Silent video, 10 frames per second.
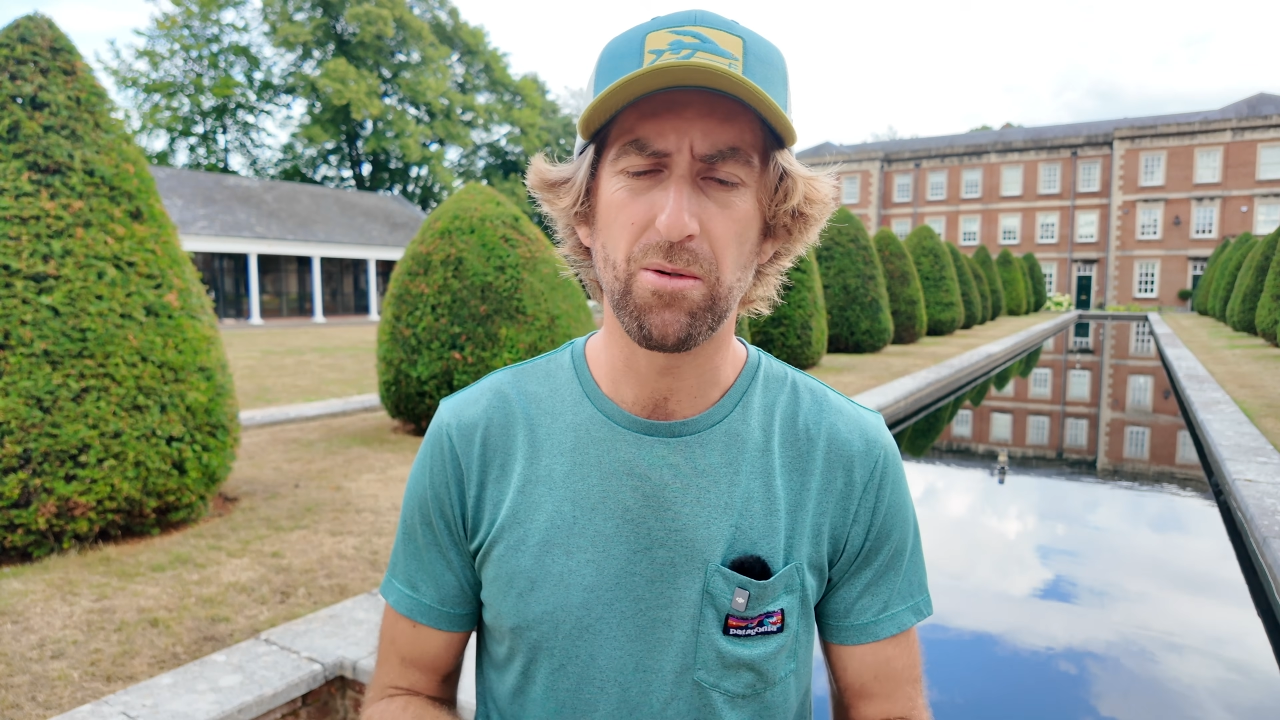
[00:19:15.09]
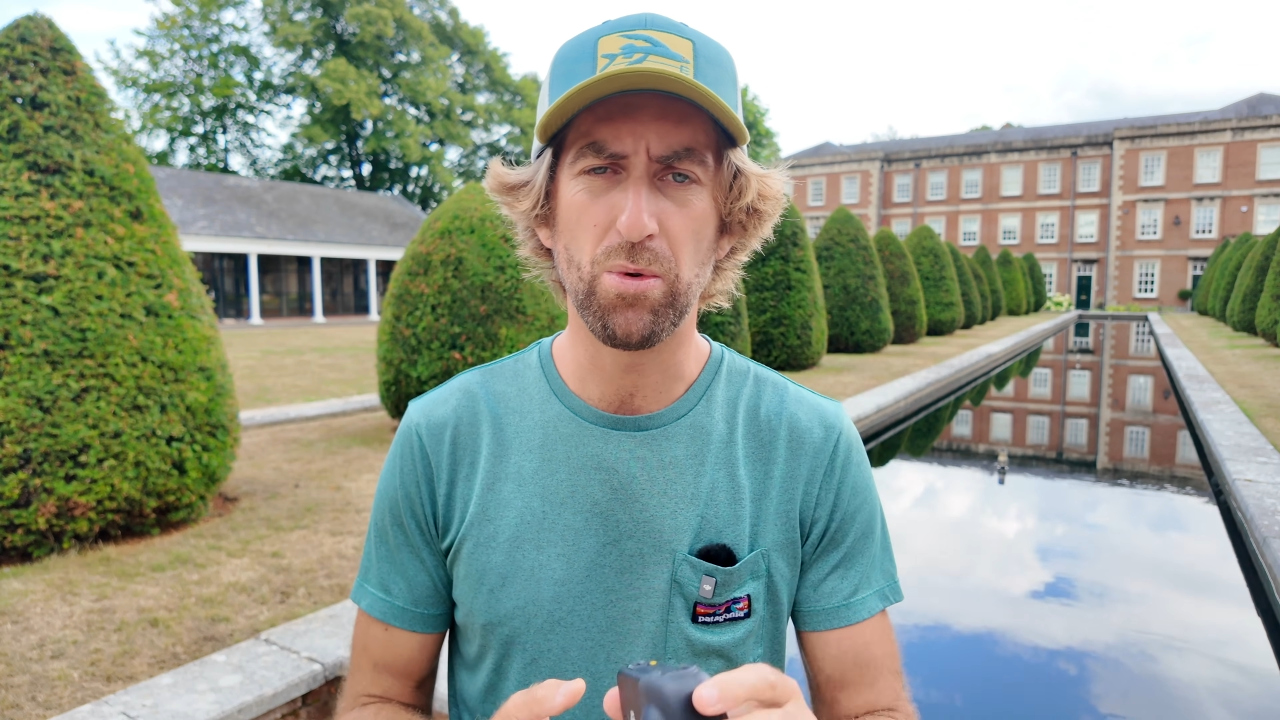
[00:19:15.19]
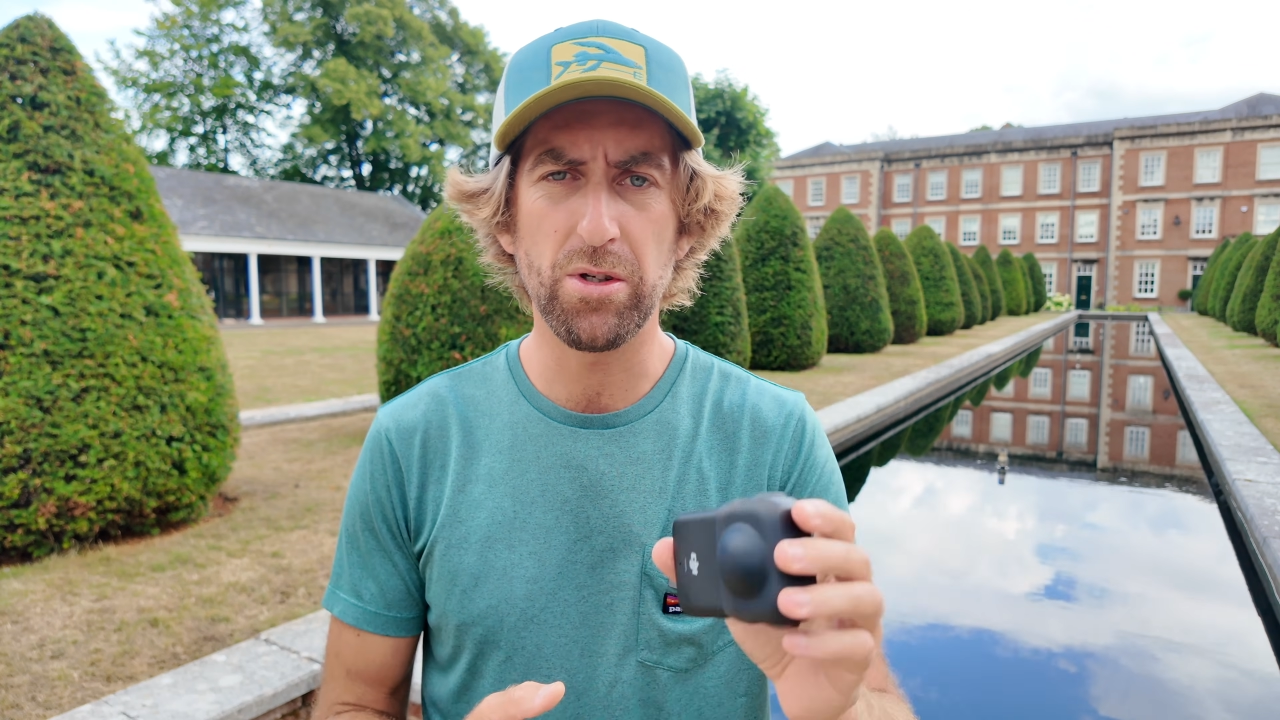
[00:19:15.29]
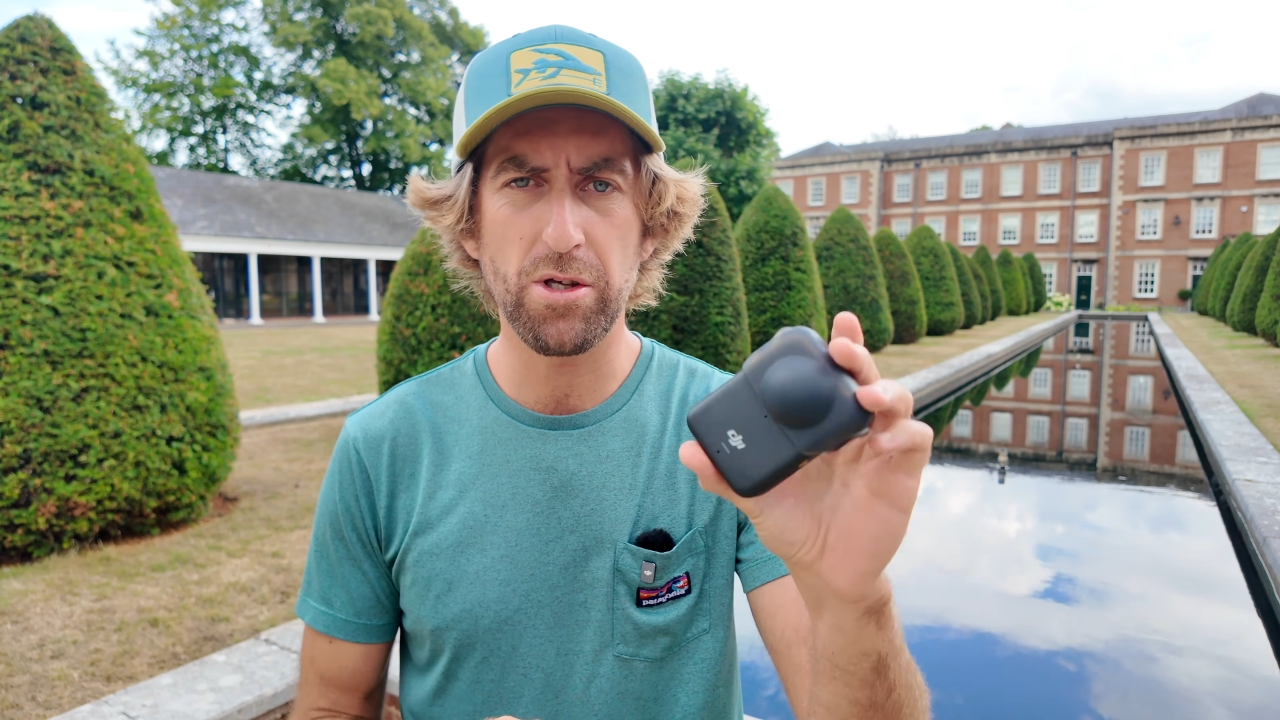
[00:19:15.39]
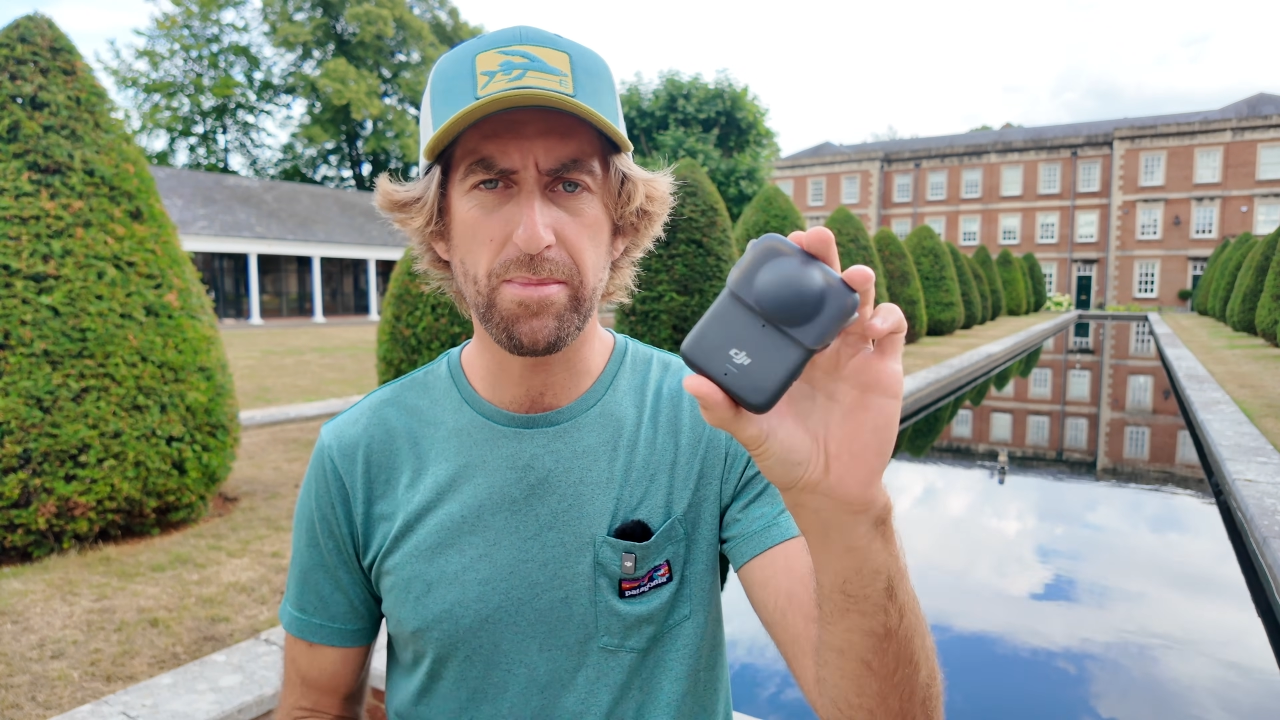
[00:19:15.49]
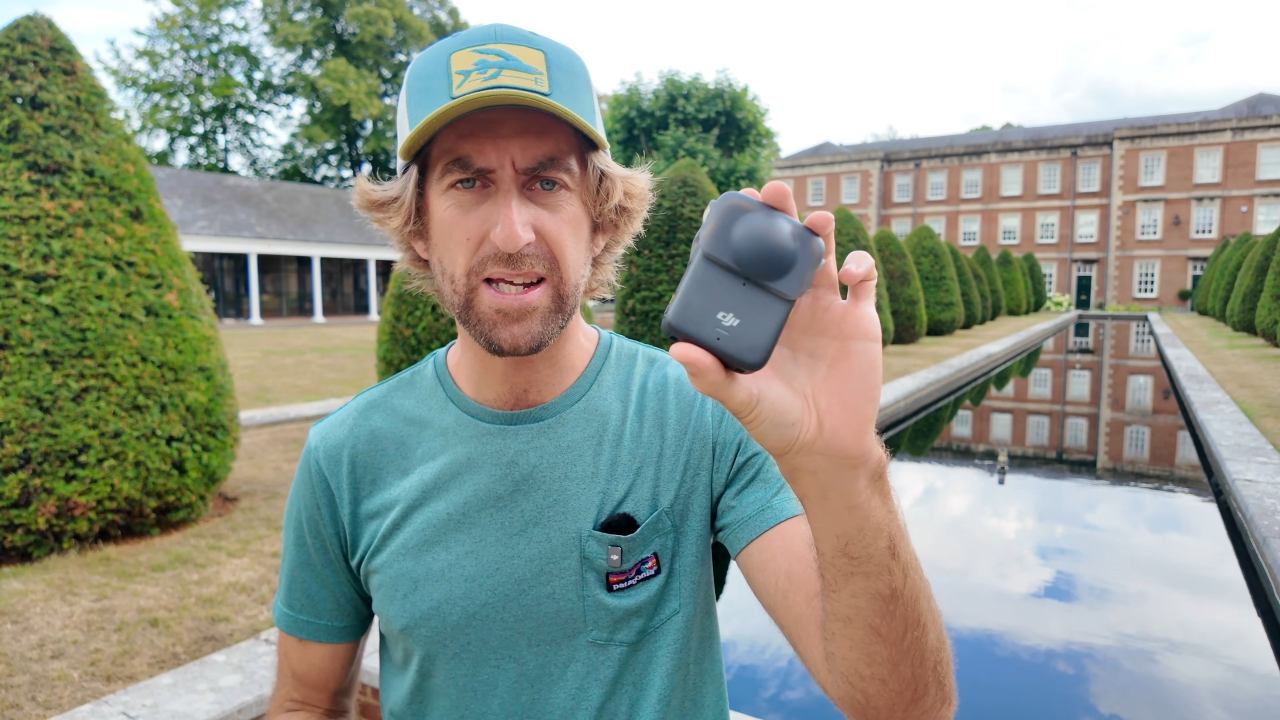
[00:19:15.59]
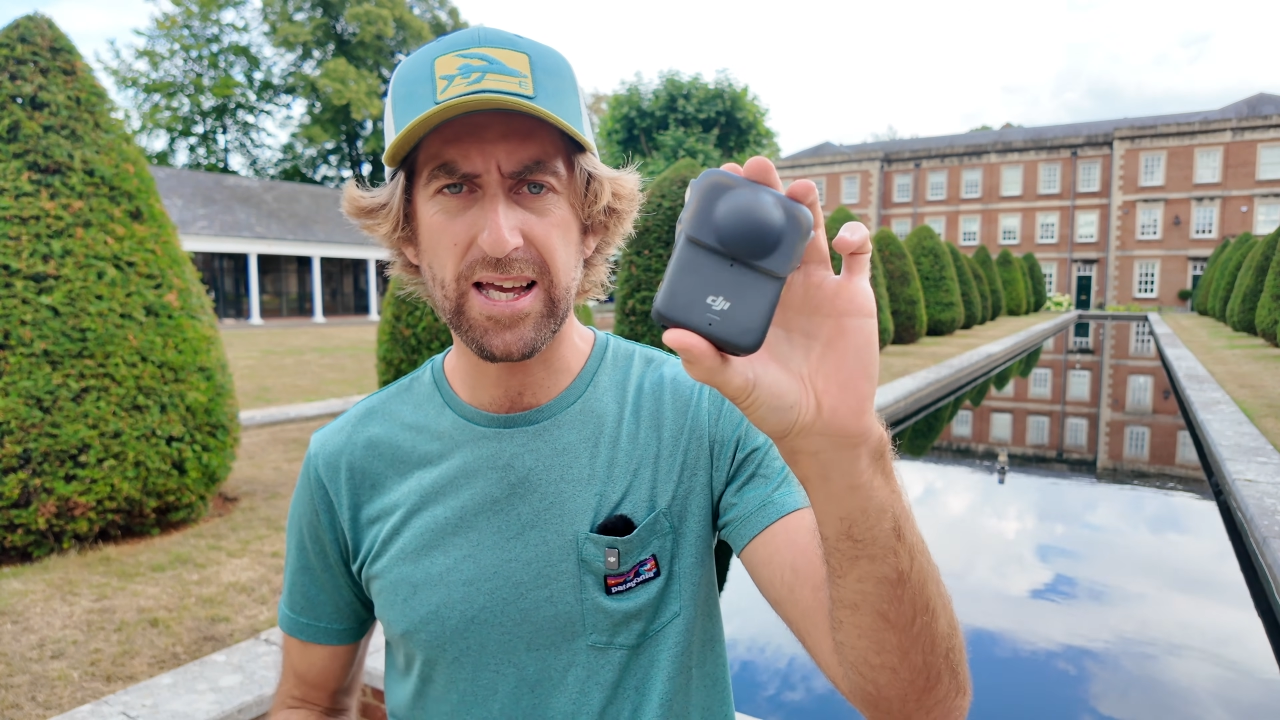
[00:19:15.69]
Will you be